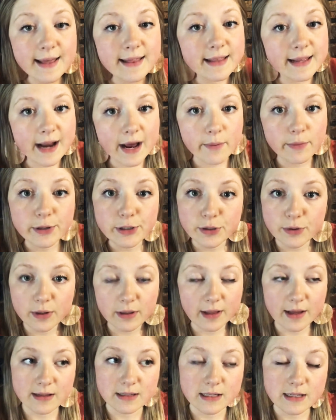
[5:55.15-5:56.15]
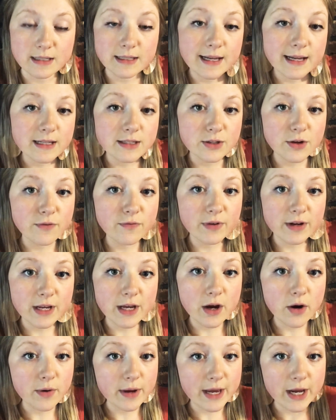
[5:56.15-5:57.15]
then I would do a Leslie Sansone
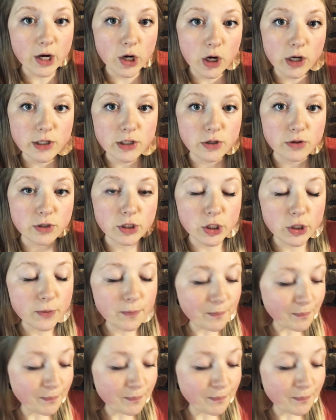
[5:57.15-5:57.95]
video here on YouTube.